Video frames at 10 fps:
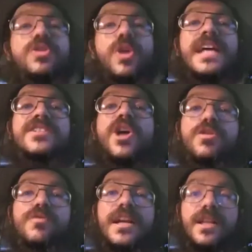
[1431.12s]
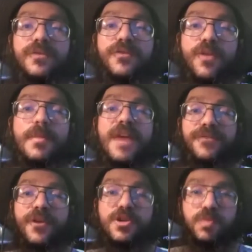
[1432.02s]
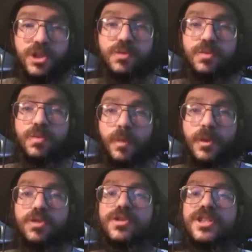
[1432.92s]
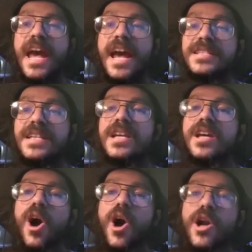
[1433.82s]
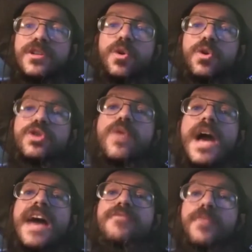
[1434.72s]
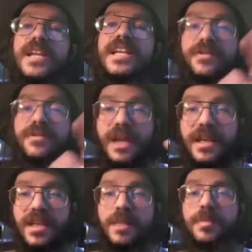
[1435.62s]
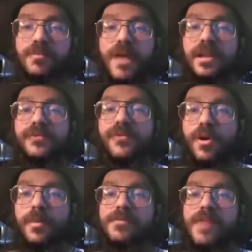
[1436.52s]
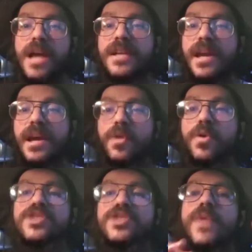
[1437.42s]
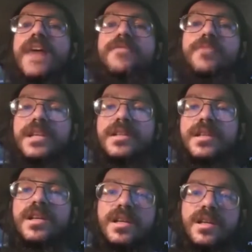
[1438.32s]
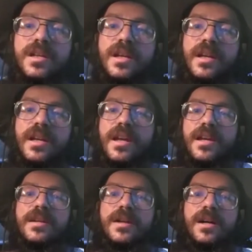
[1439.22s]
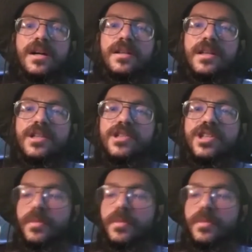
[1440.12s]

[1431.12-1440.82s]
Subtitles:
Let's go to regular format first. What you just asked. Arden, who do you have winning if they keep it regular format right now? Who did you have winning in the chip?